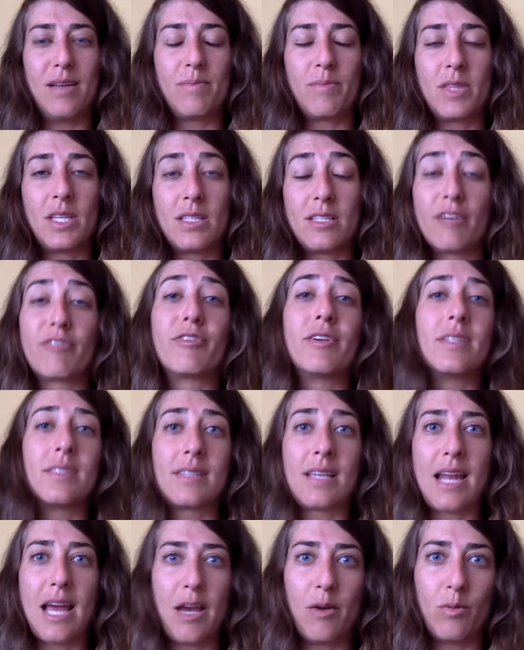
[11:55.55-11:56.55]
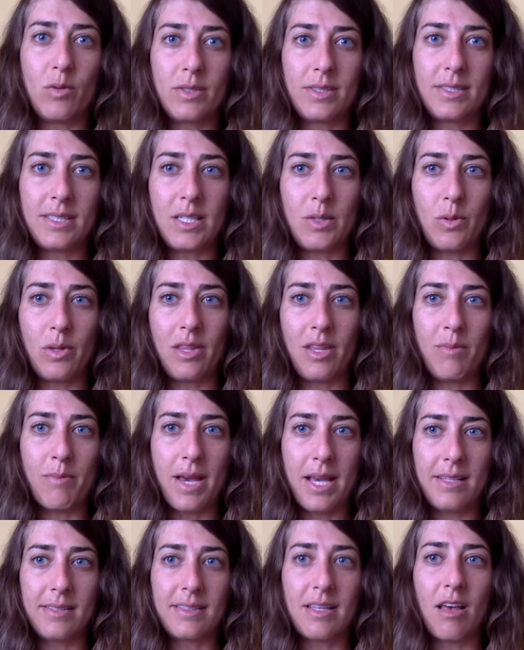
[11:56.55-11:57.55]
the difference that I will see within
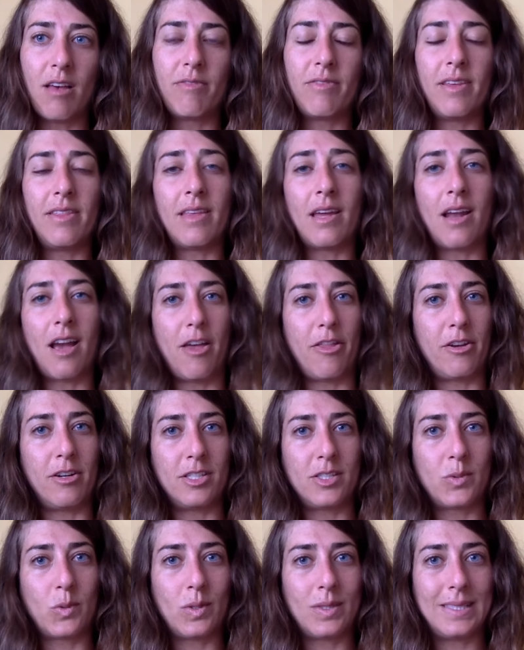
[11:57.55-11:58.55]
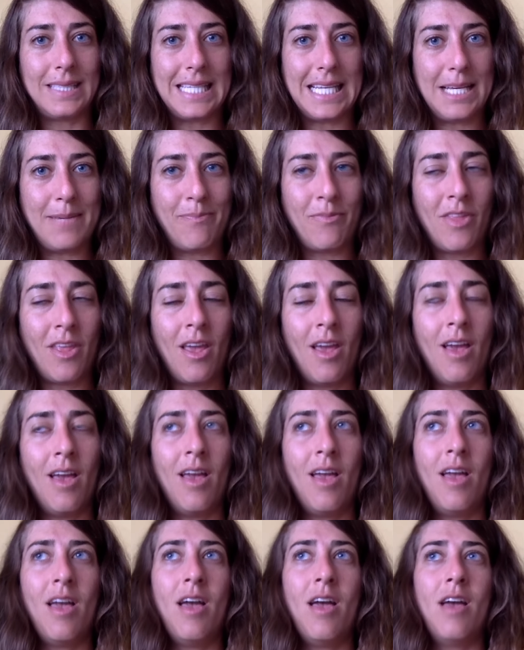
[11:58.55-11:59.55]
myself and that others will see.
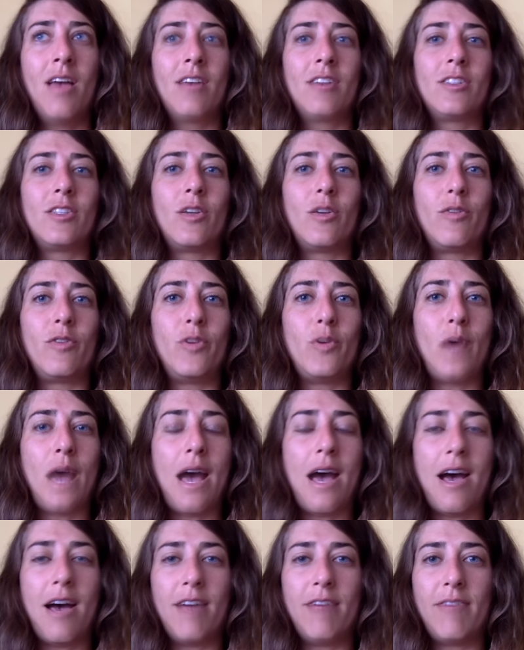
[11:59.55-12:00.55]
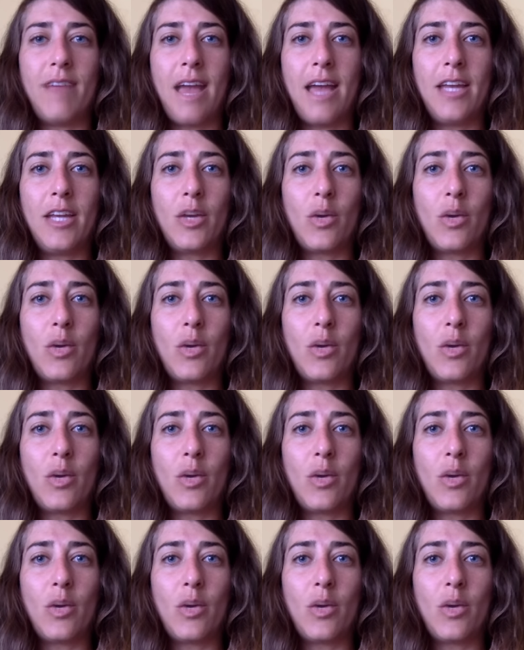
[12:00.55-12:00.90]
So if you have any